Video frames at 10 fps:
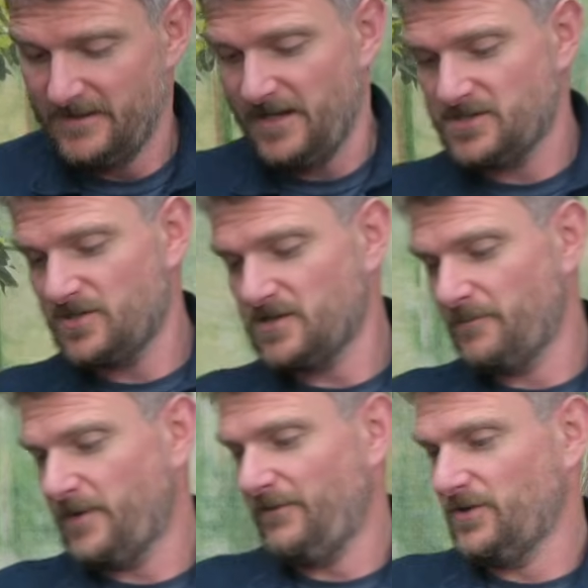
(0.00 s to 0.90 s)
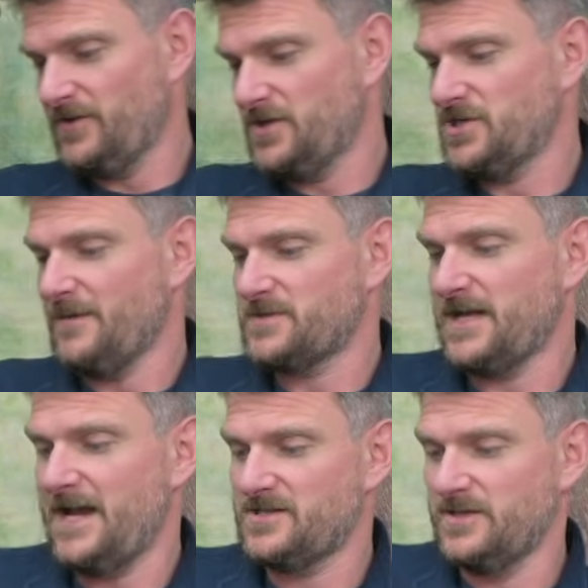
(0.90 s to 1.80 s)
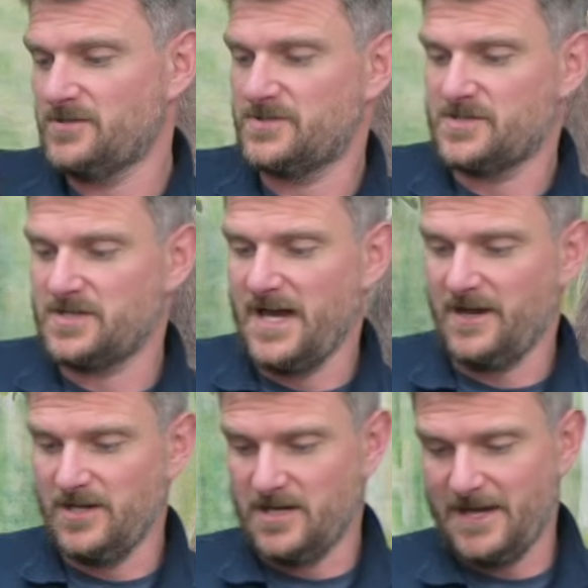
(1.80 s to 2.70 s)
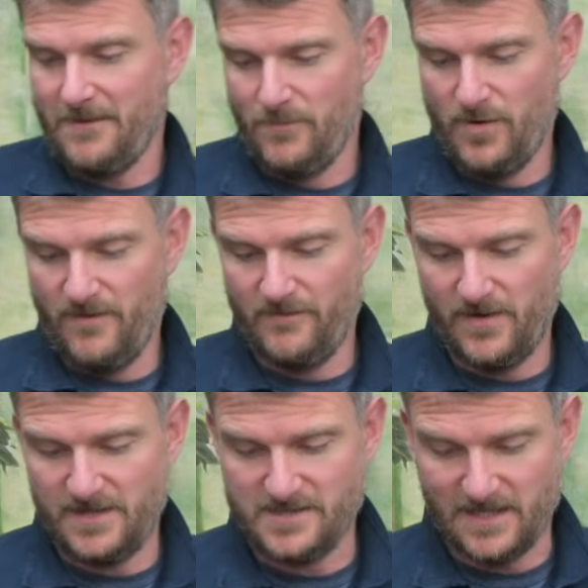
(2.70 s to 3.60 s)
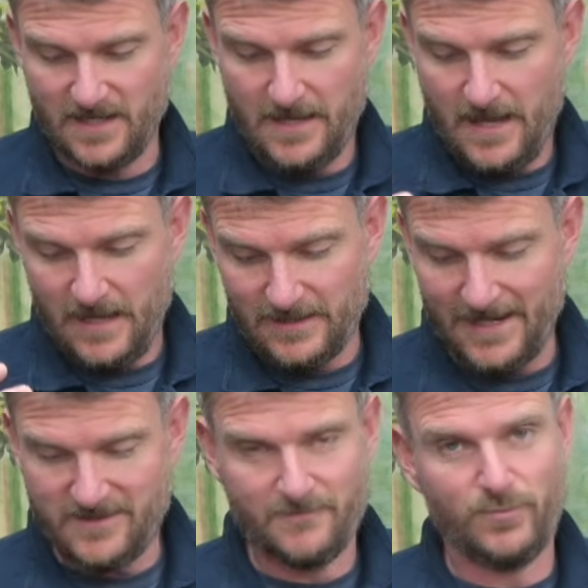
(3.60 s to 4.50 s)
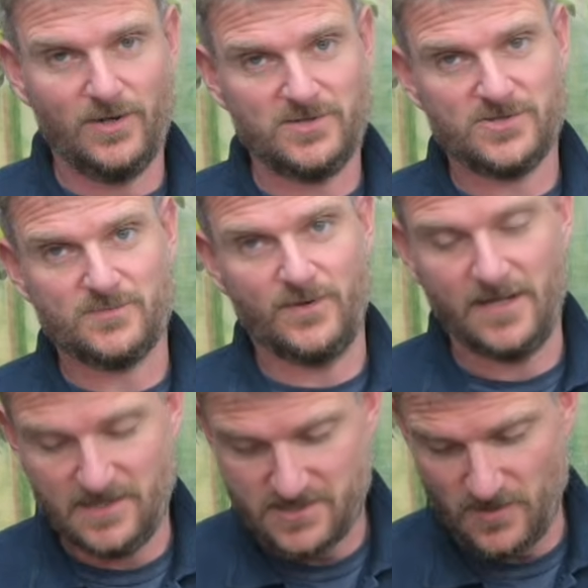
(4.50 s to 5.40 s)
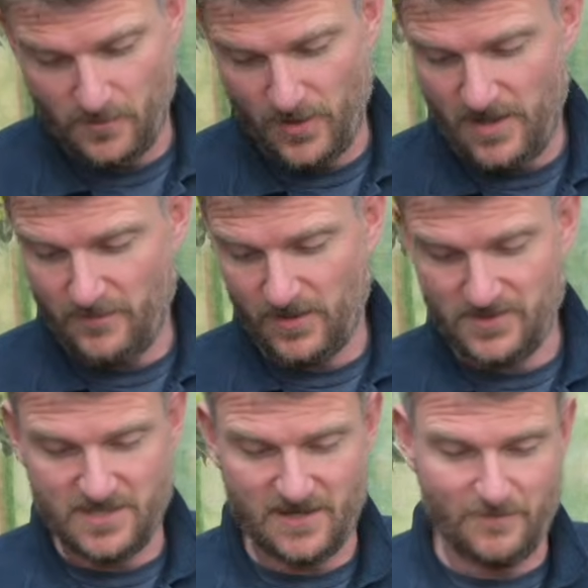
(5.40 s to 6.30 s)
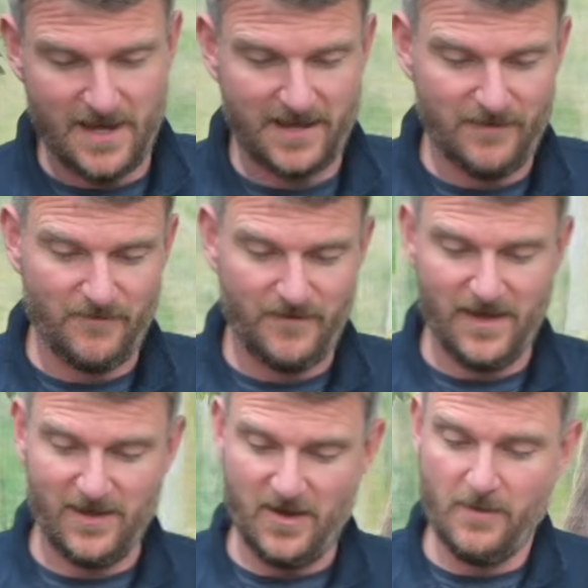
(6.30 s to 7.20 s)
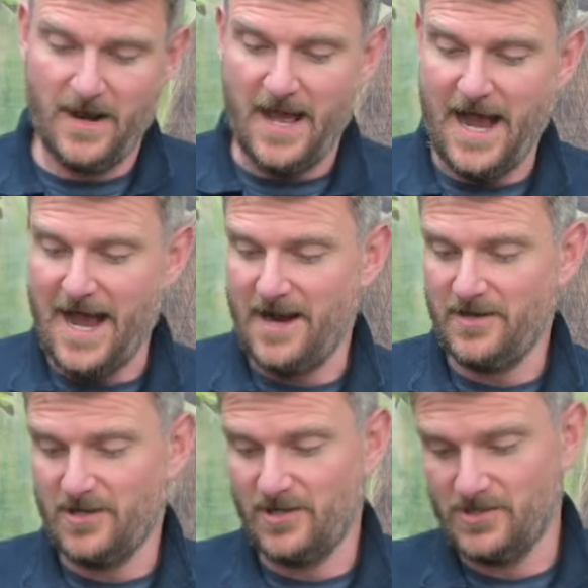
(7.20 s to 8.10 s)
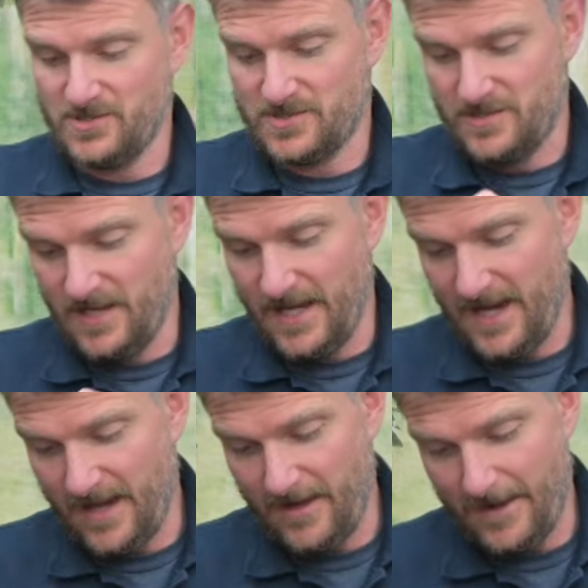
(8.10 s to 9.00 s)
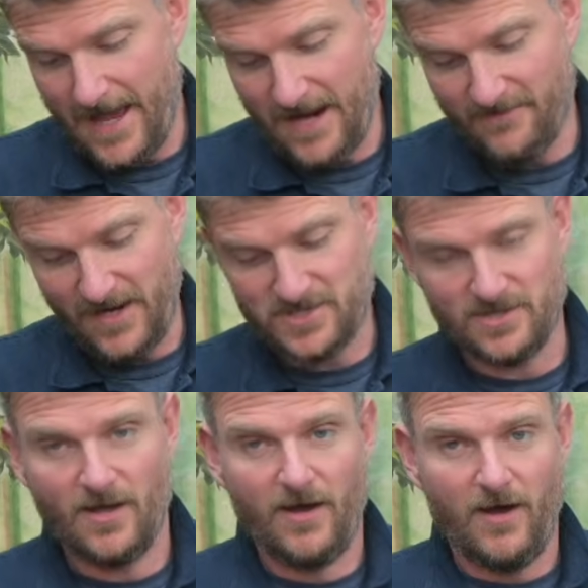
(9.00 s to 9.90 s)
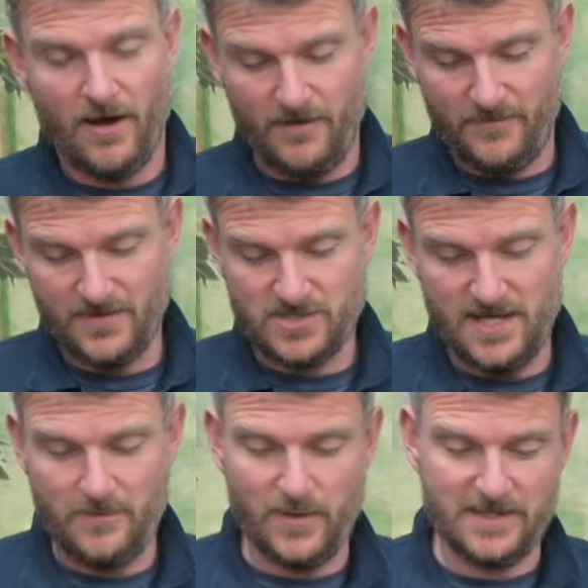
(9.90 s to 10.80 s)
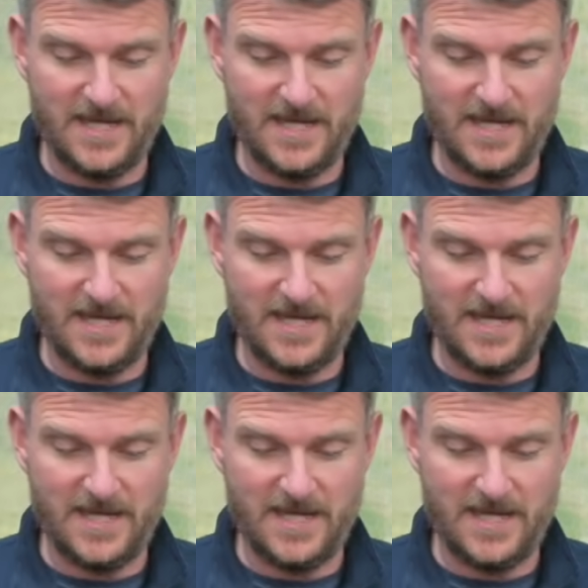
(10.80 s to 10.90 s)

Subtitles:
It's just beveled at the top slightly so it doesn't snag, and you can move it vertically. Length of pull adjustment is superb because you can make it fit you, and you can adjust the elevation of the cheek piece